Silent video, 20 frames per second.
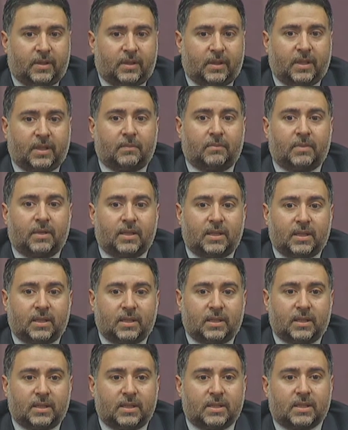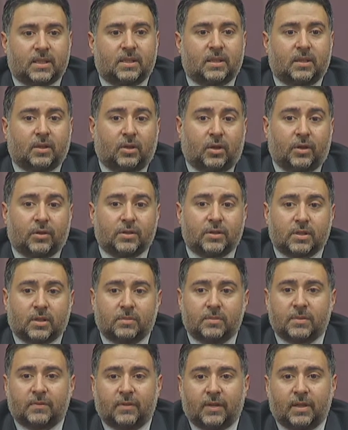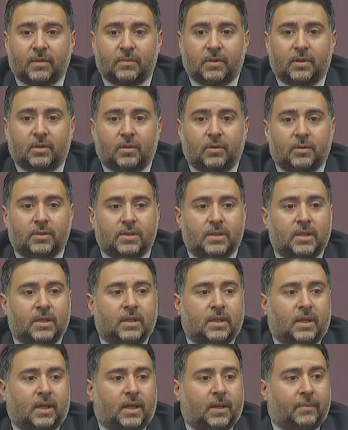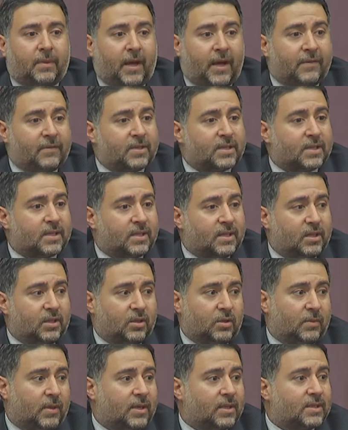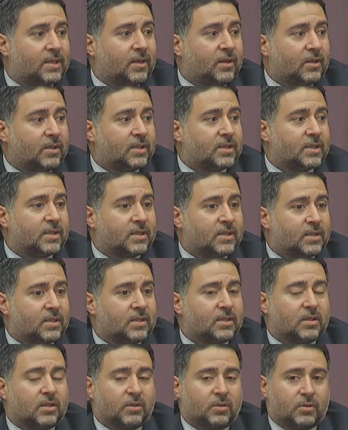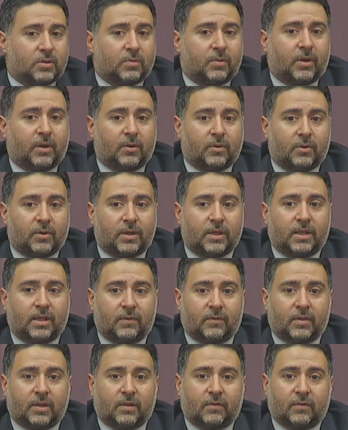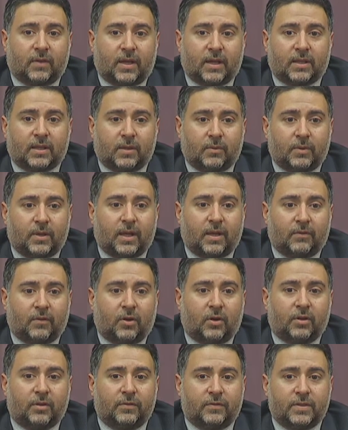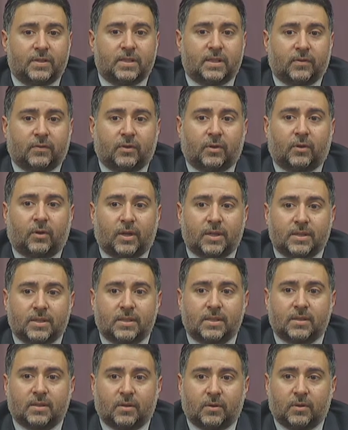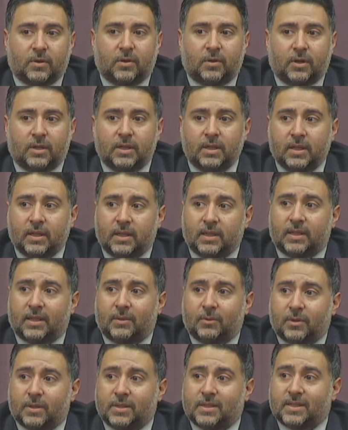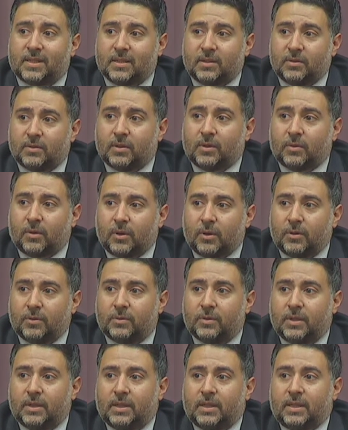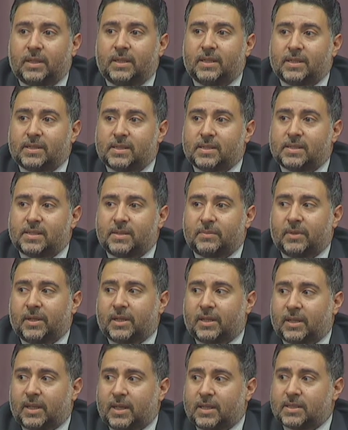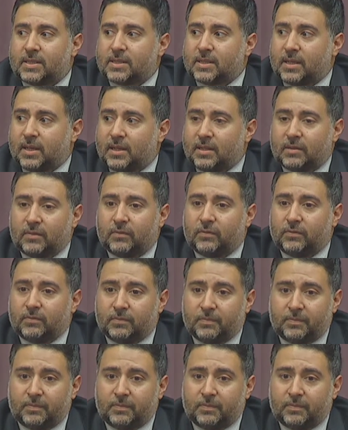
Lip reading: immediate needs and the long-term development goals. Obviously, humanitarian assistance is a huge priority given the fact that we have all of these different crises going on, and that will continue to grow. It doesn't seem like that's kind of